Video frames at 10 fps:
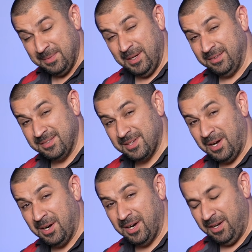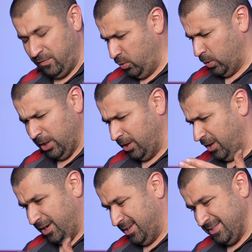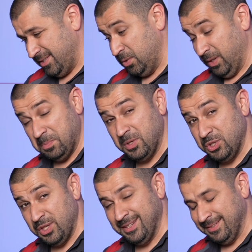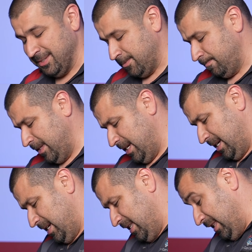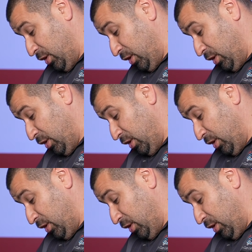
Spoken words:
about this car, and if you work on cars, you will appreciate this. The